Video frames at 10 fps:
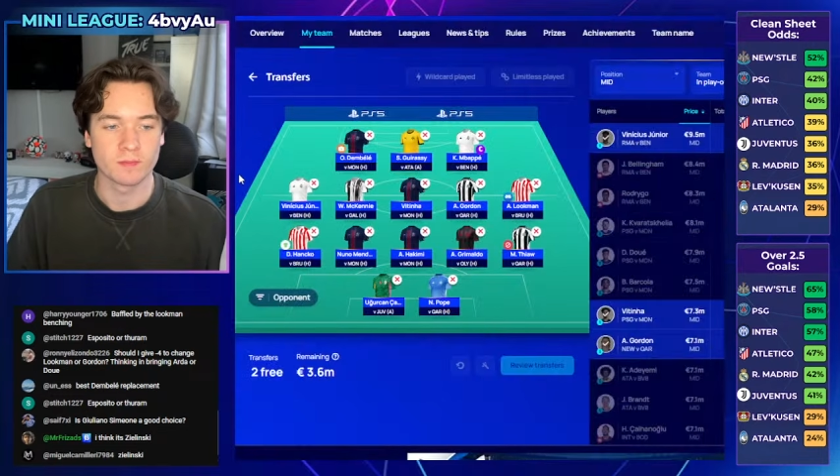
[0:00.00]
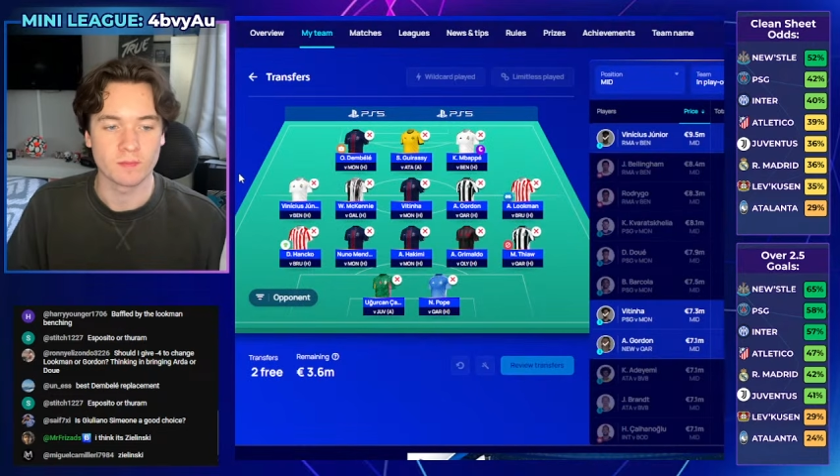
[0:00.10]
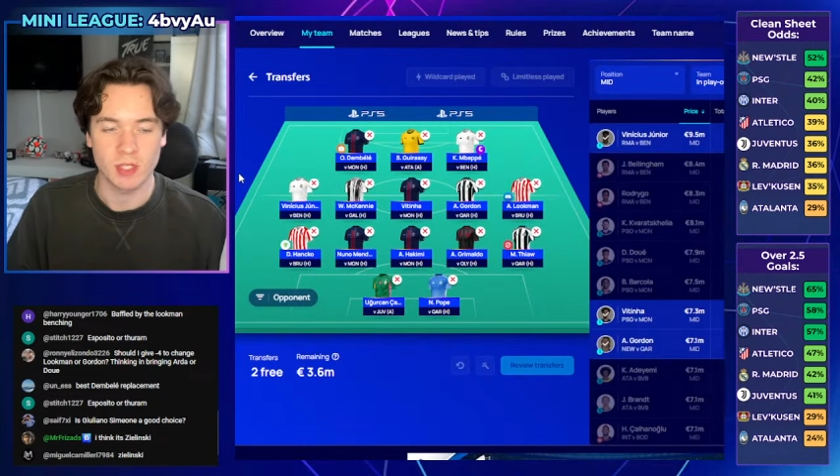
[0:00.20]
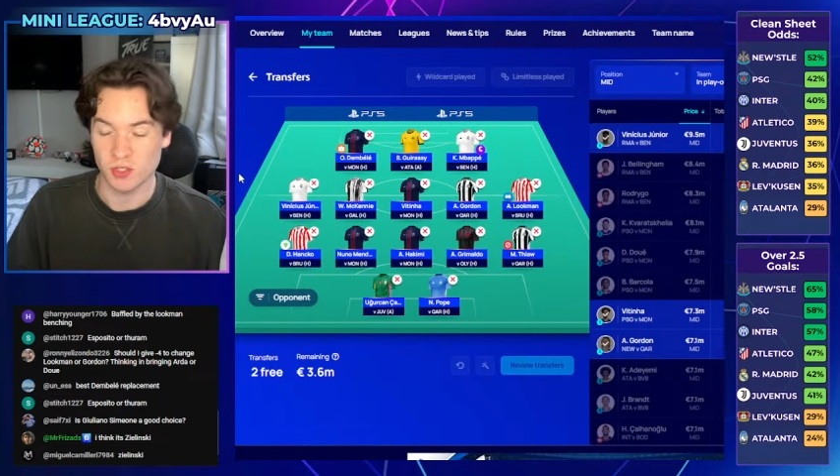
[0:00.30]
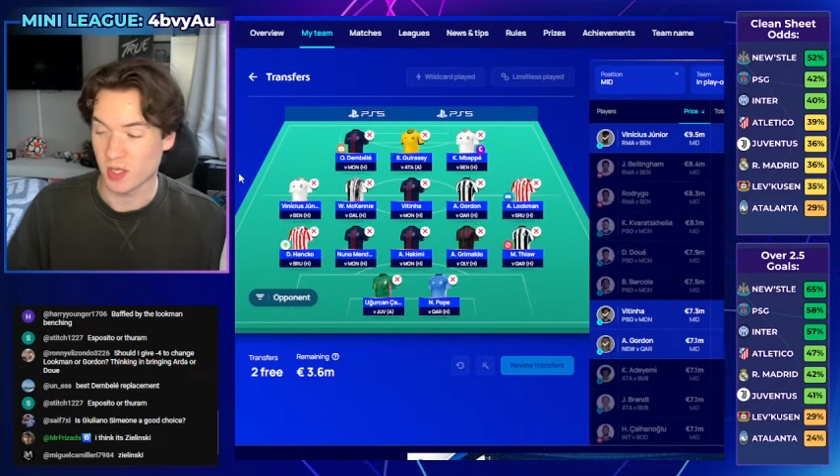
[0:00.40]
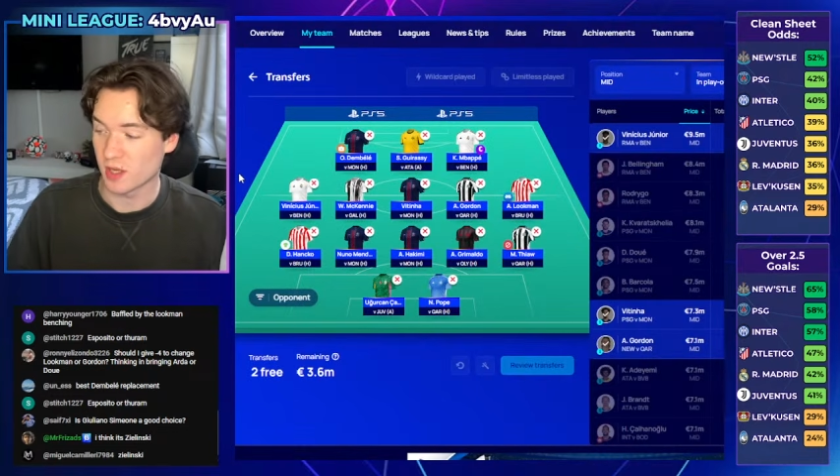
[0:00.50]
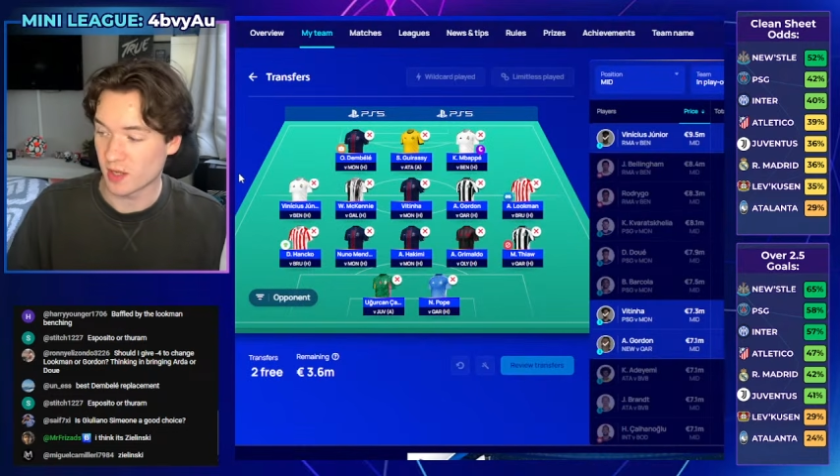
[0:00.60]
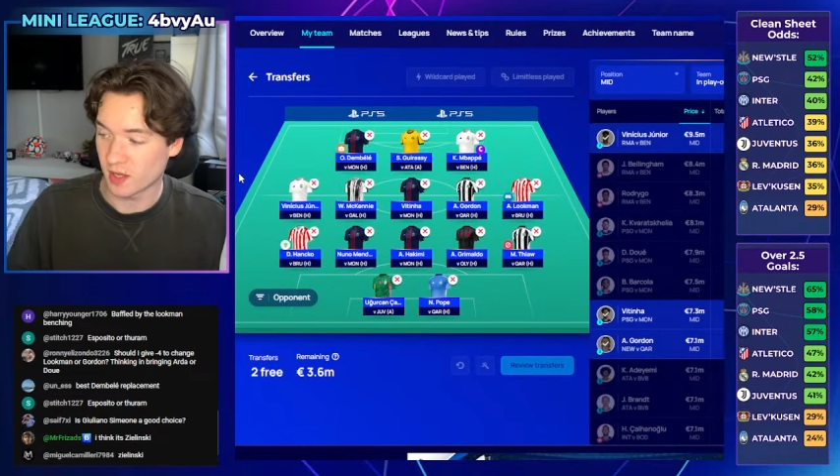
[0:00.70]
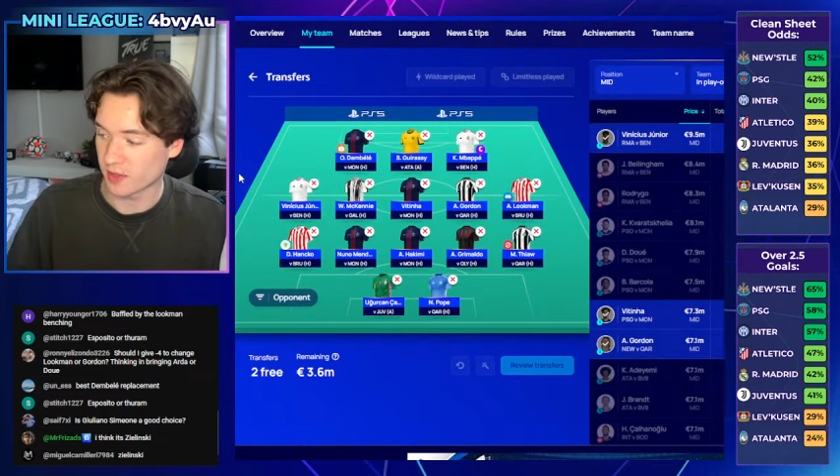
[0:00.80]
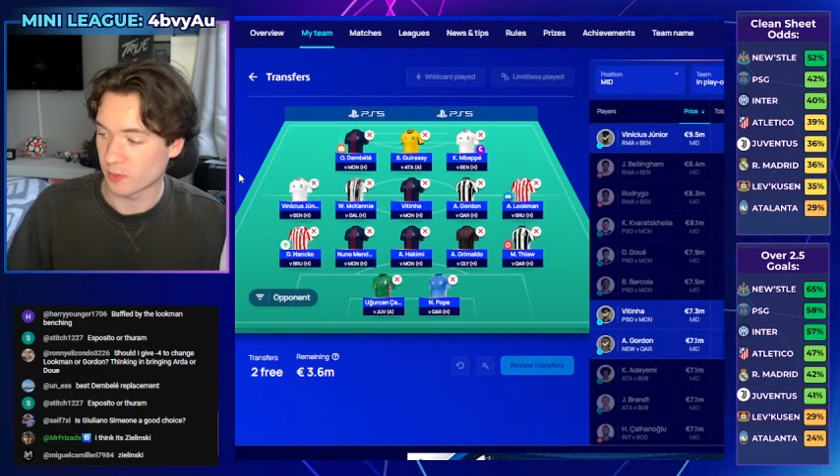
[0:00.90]
So
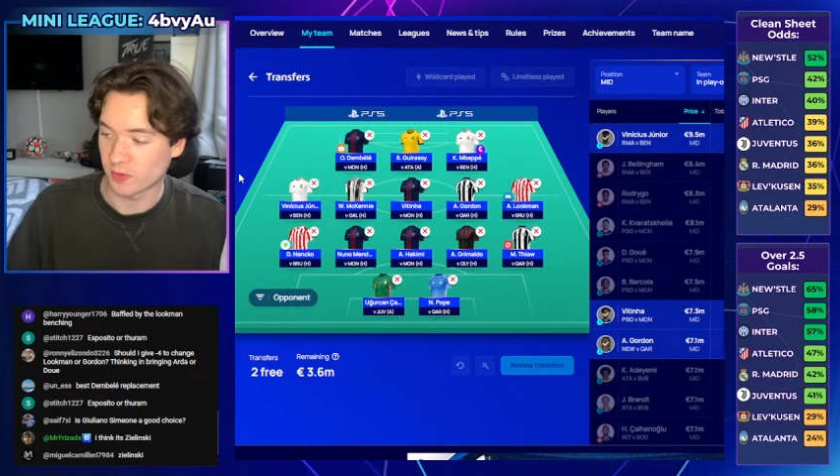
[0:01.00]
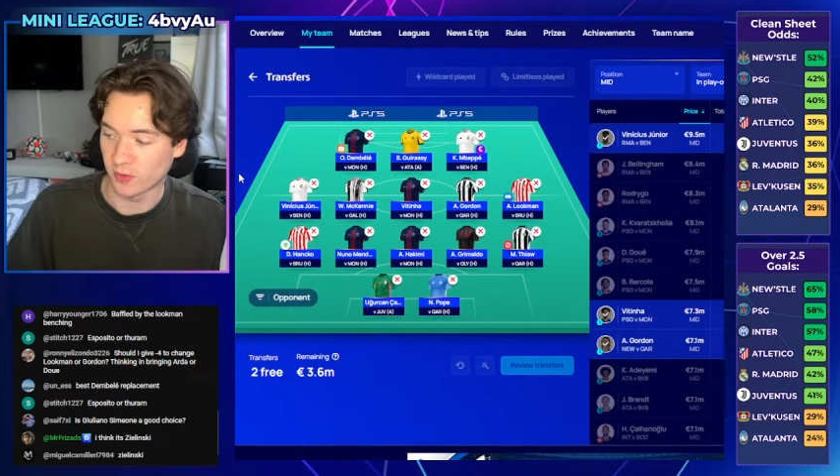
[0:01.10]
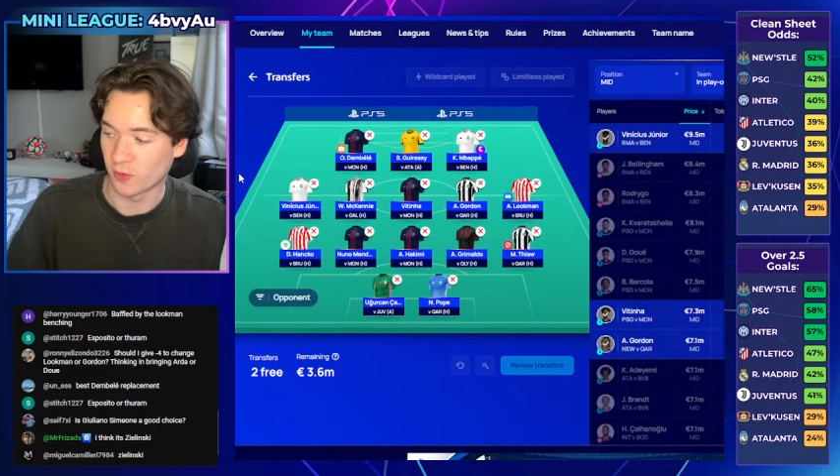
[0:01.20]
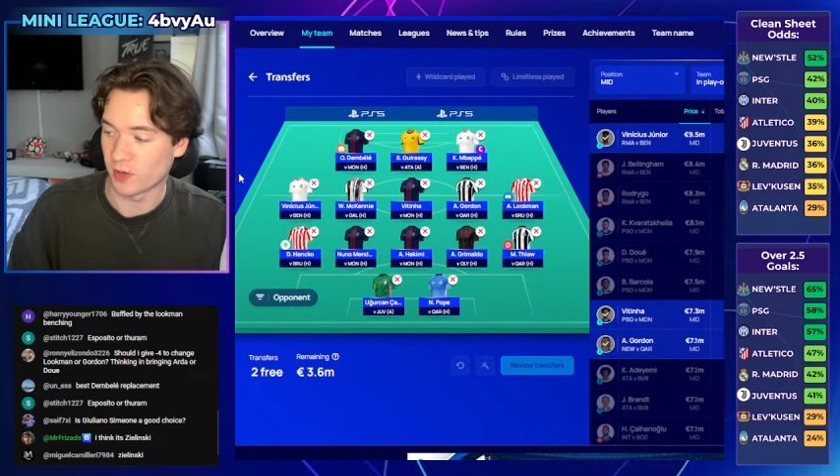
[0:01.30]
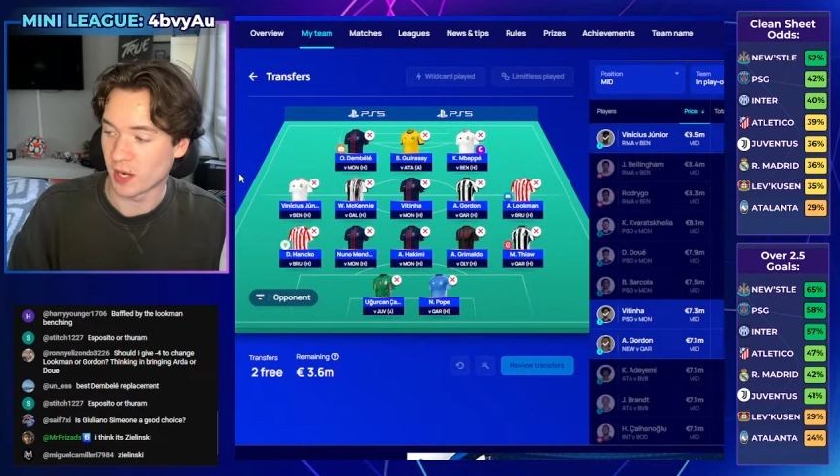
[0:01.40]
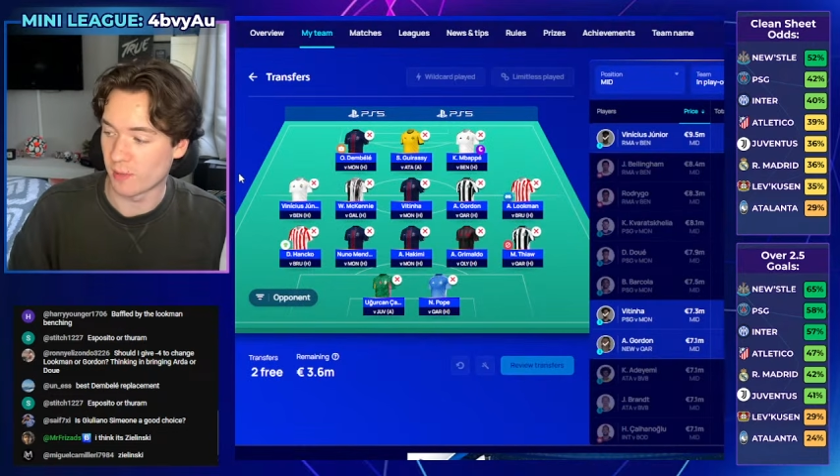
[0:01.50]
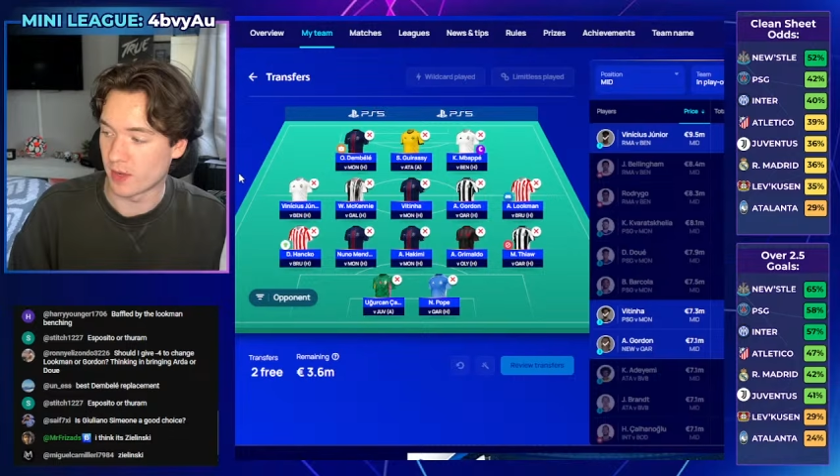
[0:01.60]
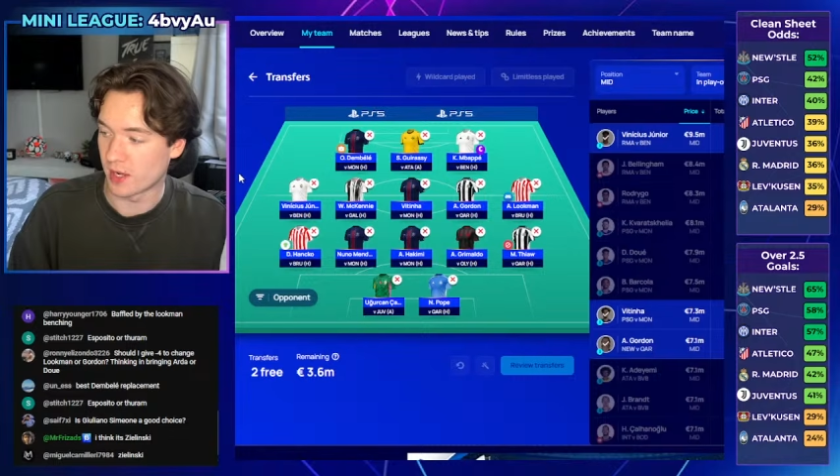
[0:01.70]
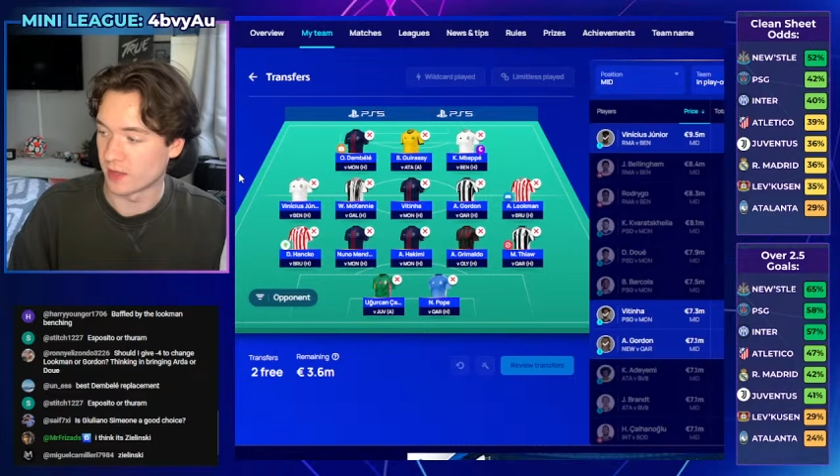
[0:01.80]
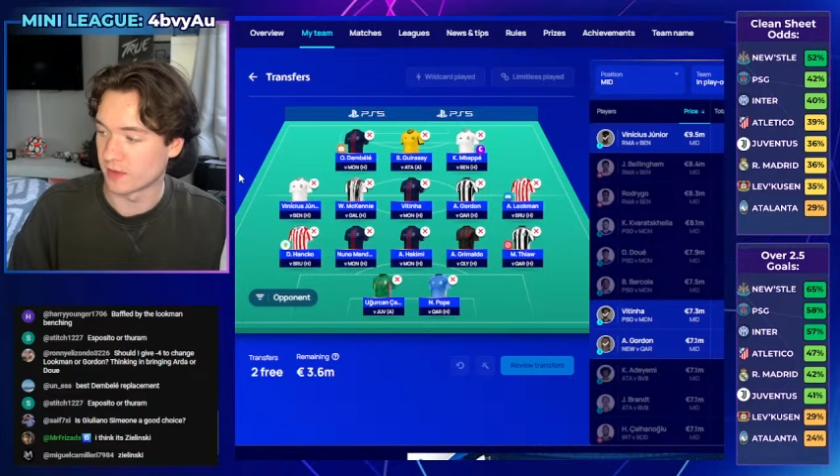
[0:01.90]
yeah, I think with Thuram
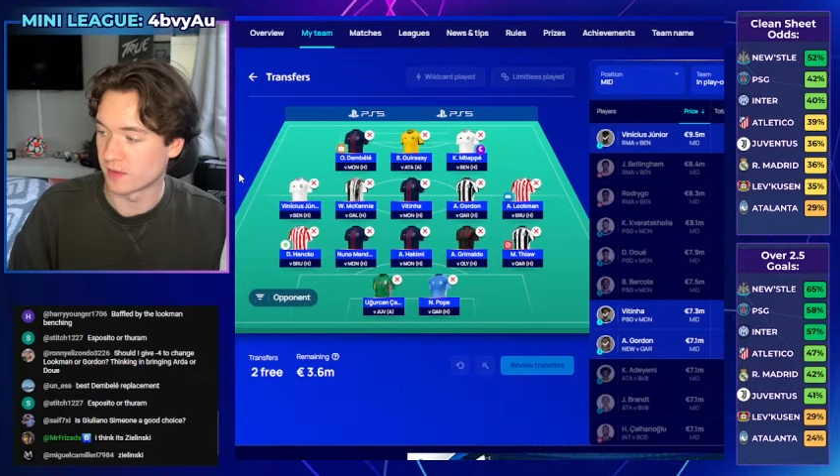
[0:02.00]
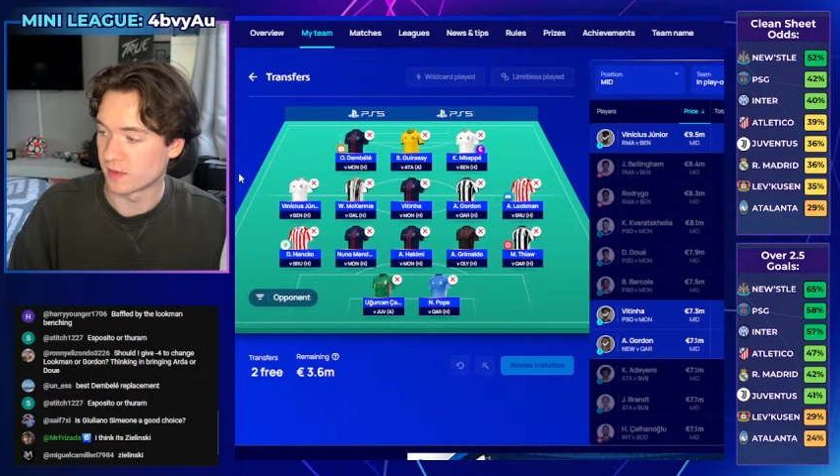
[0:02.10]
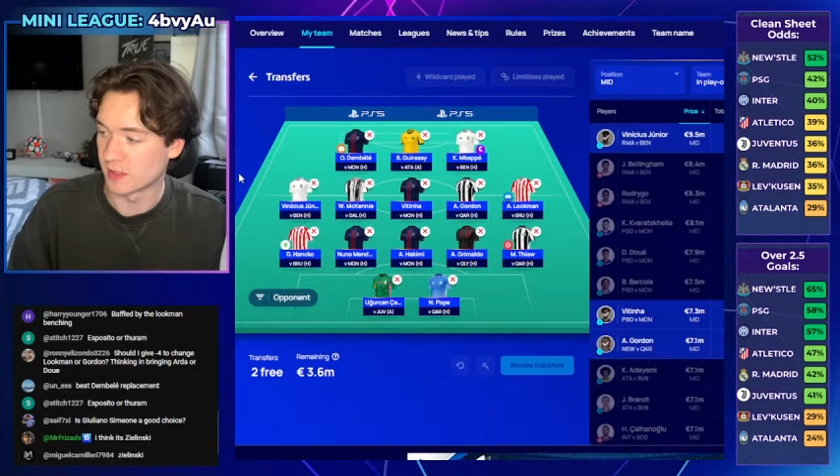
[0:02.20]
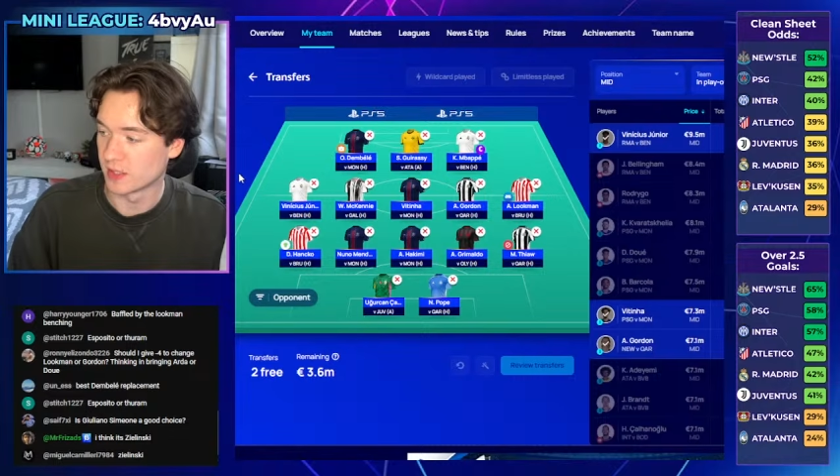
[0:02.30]
and